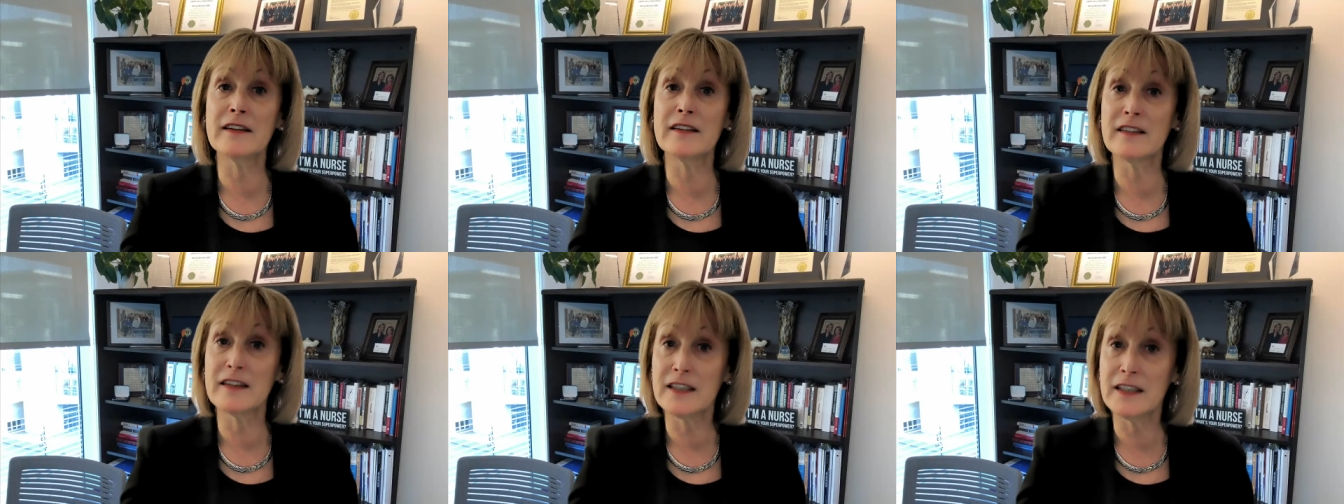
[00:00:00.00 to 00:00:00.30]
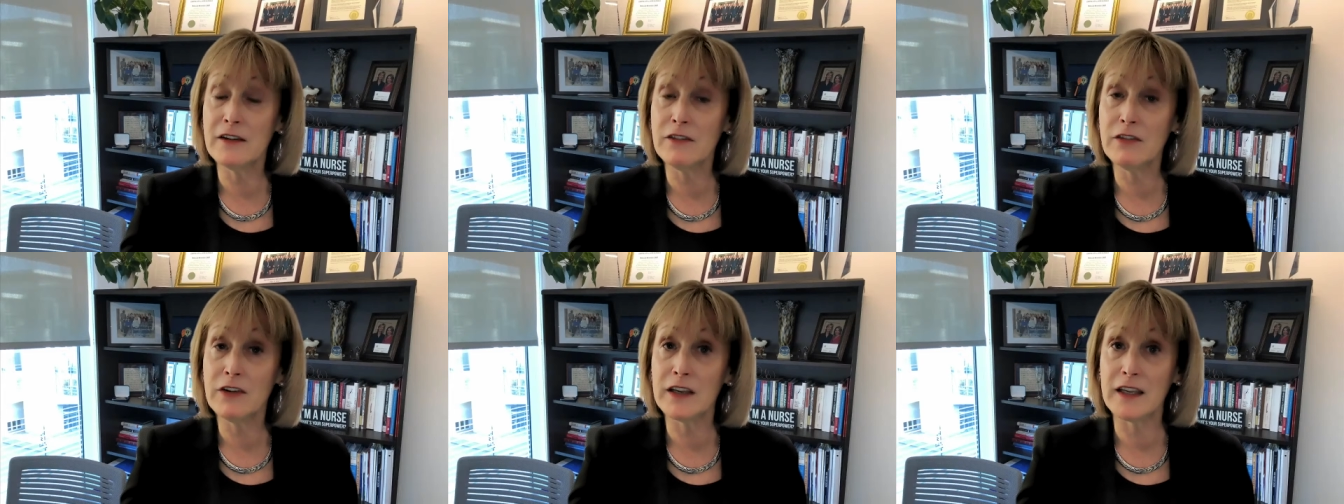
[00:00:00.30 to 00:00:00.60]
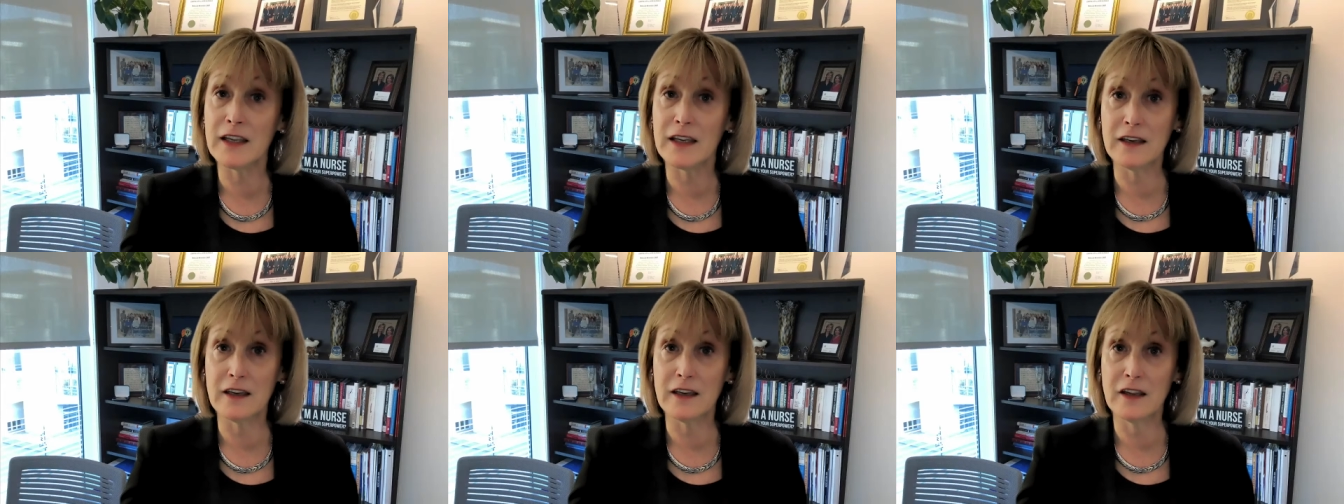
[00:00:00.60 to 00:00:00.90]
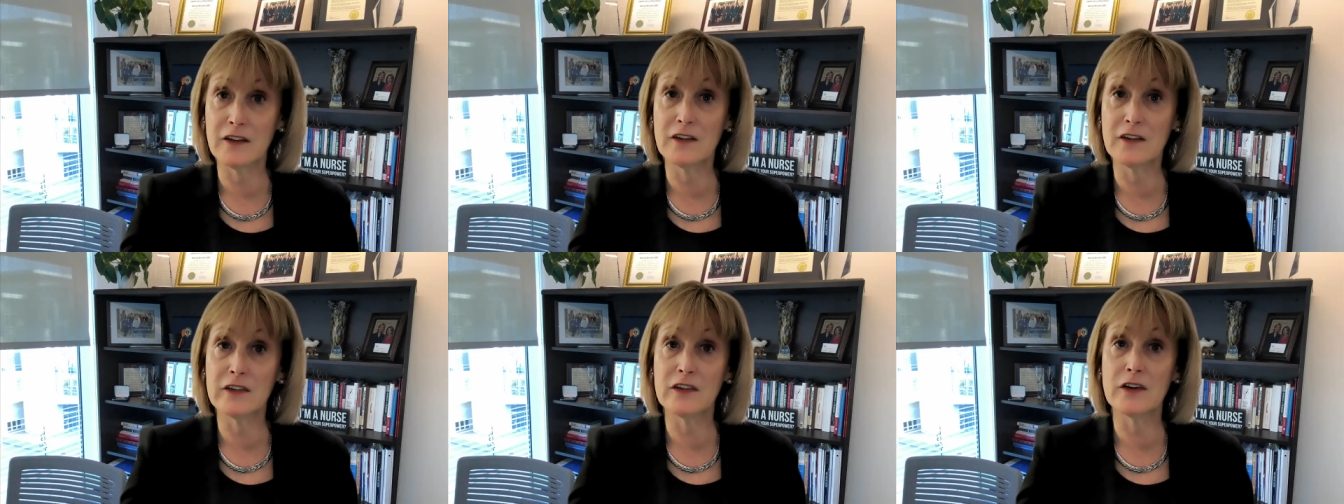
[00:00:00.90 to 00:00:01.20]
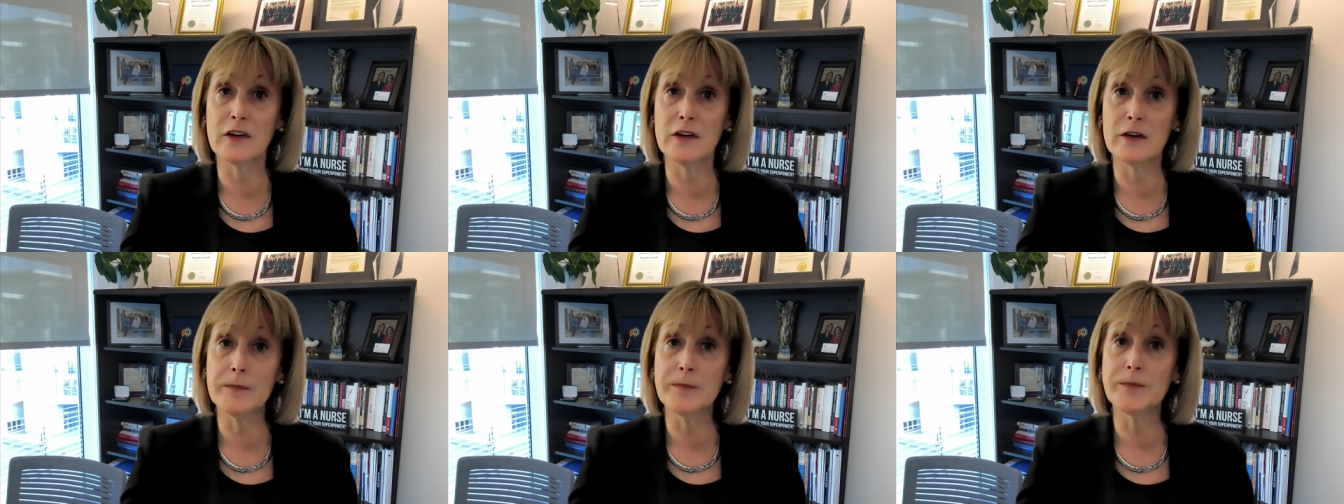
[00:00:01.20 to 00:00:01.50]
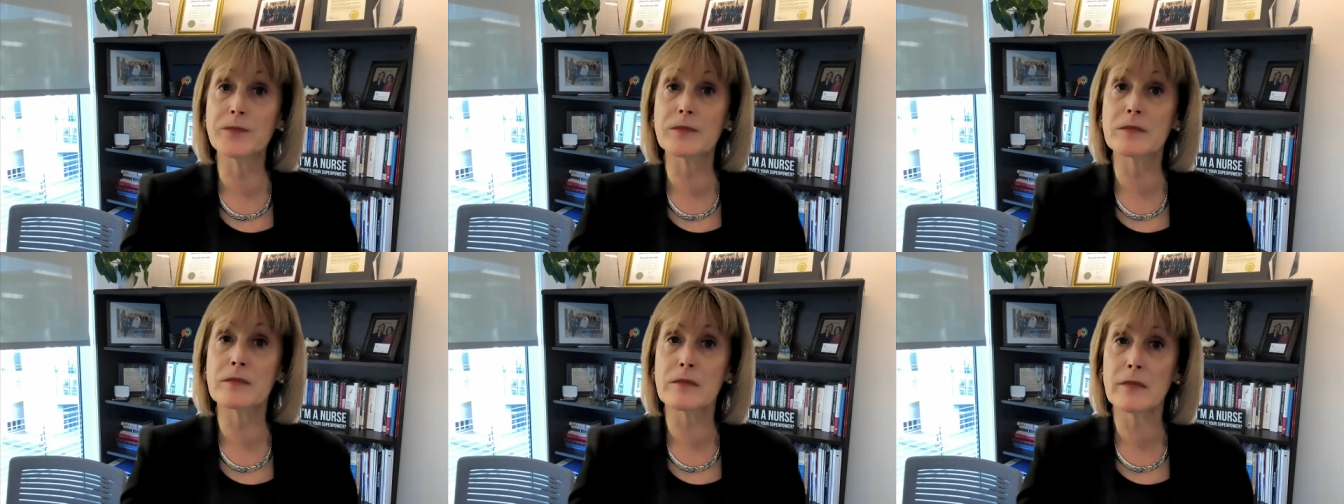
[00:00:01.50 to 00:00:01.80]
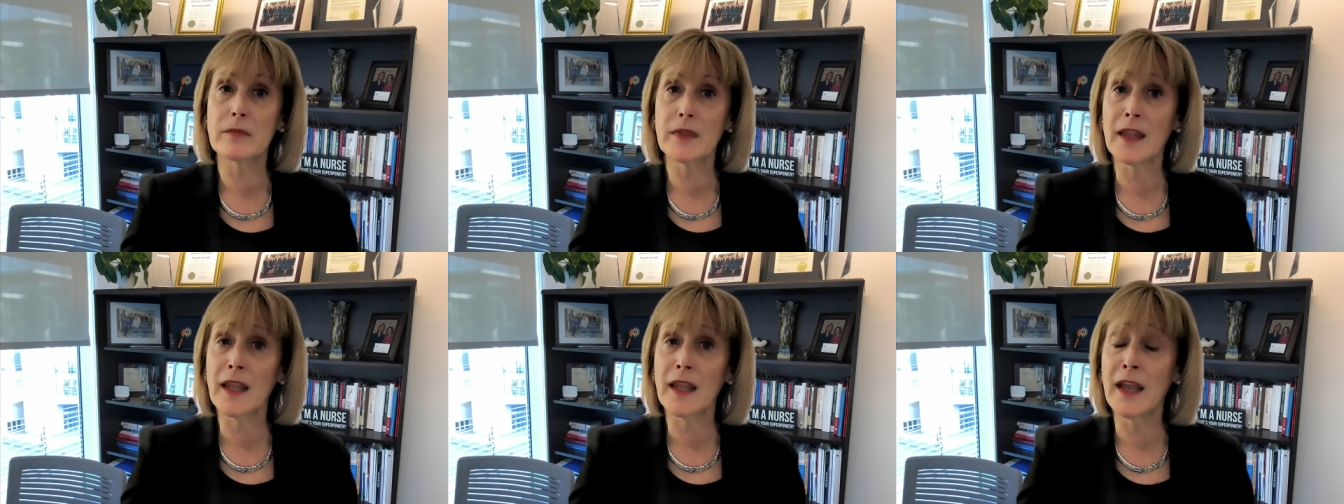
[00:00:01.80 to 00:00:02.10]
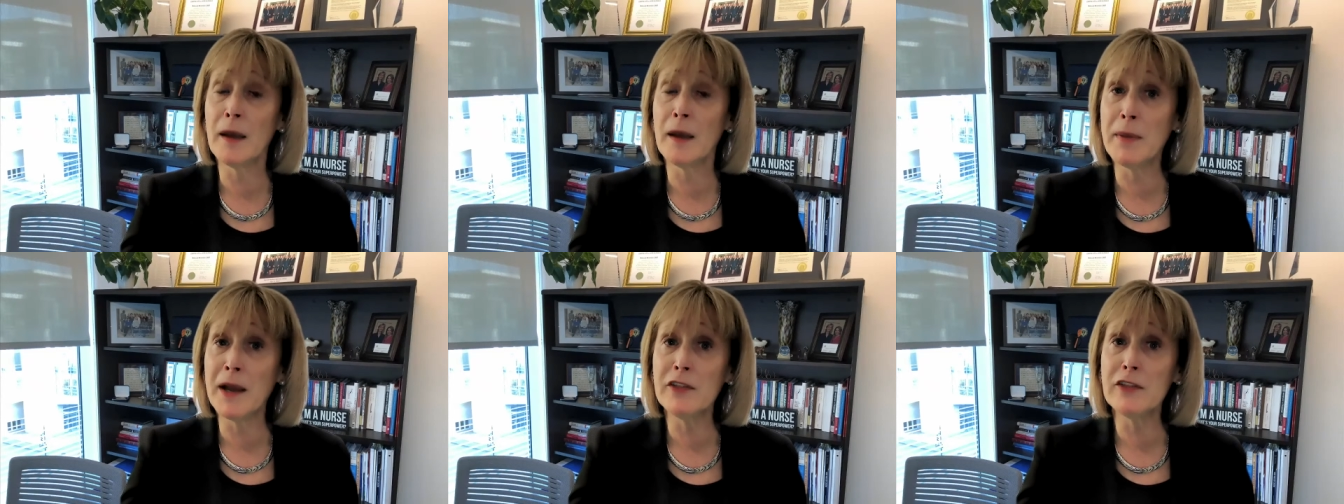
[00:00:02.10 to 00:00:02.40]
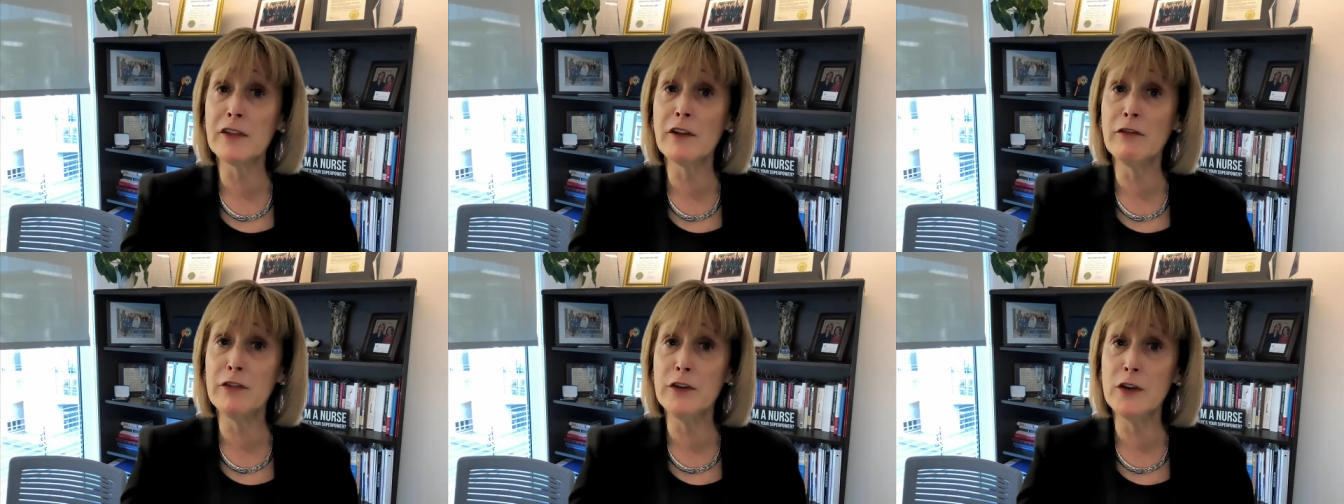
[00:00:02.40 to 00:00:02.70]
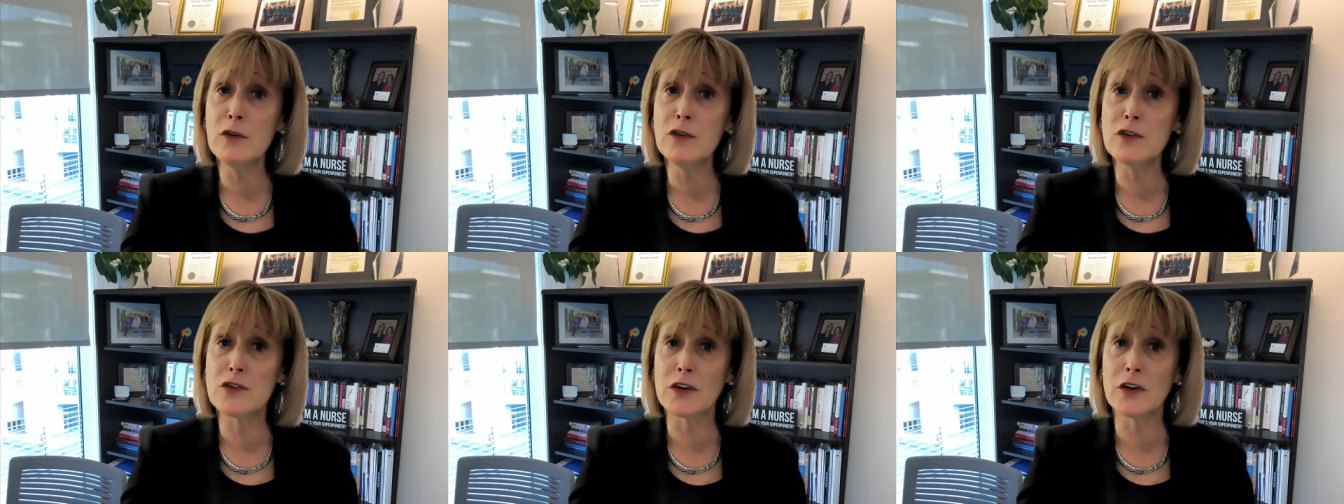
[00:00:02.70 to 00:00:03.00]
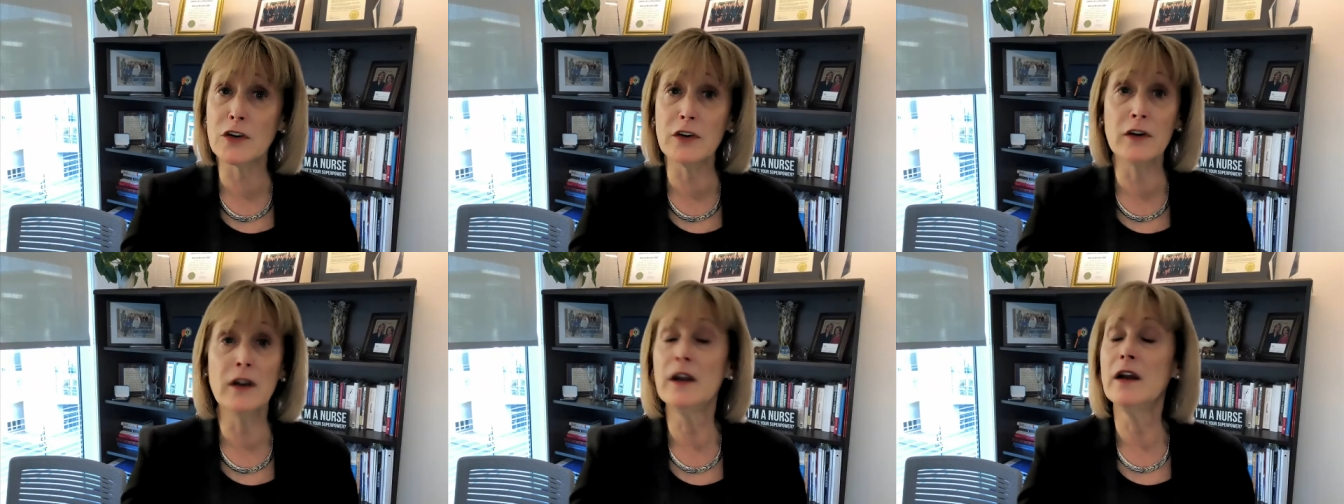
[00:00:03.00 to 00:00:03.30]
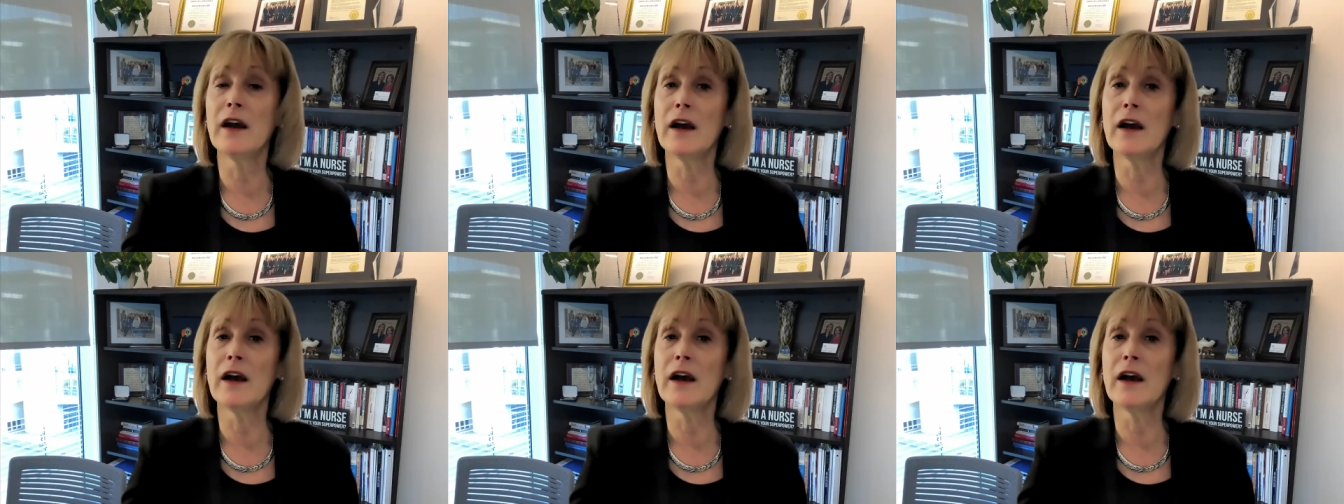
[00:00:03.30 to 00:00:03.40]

significant concern about the future